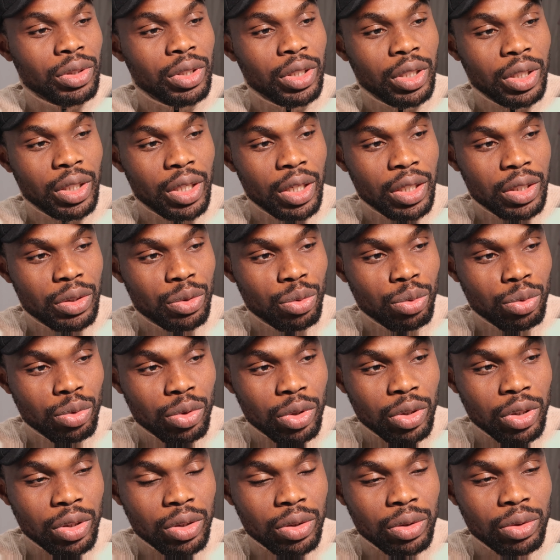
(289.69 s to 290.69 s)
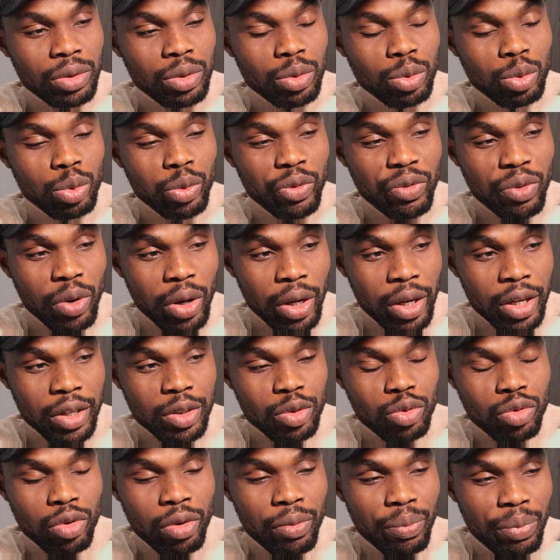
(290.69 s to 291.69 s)
in case we will
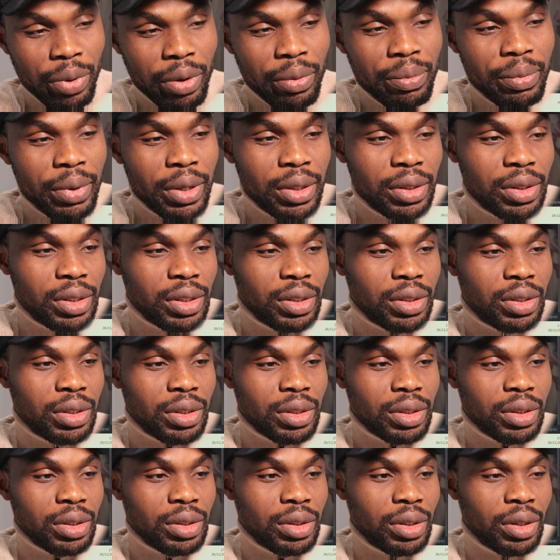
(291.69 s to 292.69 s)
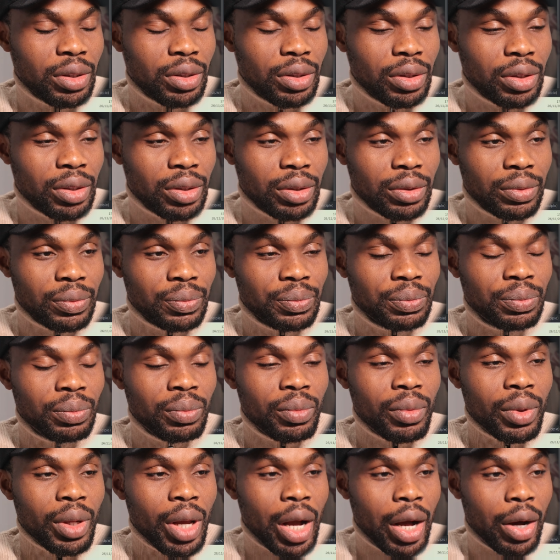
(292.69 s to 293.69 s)
forget to implement it
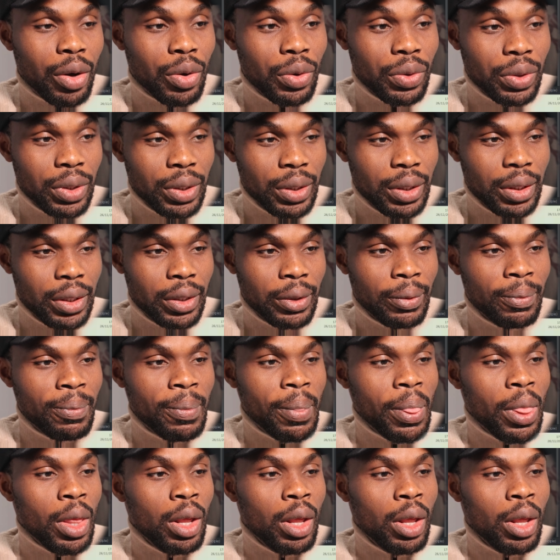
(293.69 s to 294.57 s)
accordingly.